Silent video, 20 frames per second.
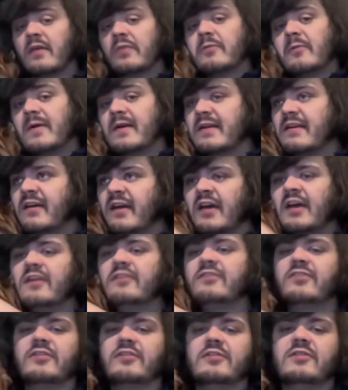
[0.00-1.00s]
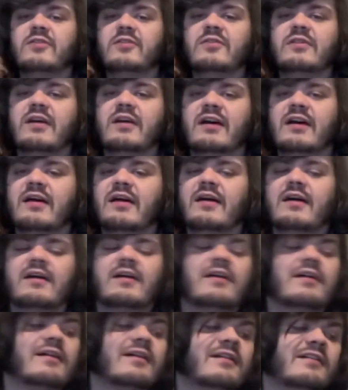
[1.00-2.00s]
authority to
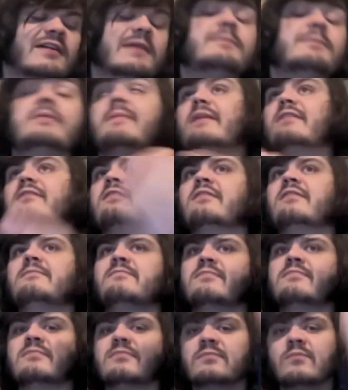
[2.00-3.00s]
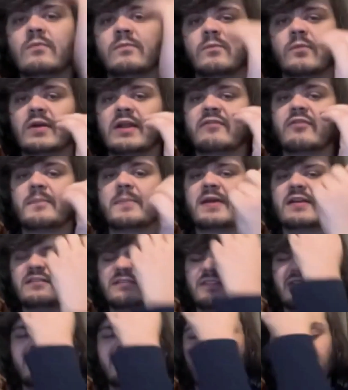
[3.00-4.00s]
implement whatever
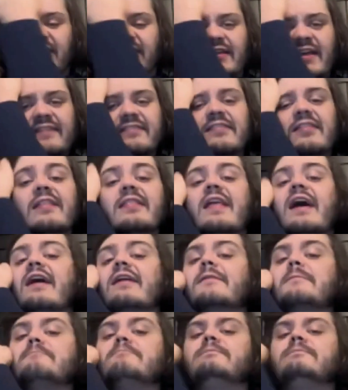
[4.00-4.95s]
penalties are less than that.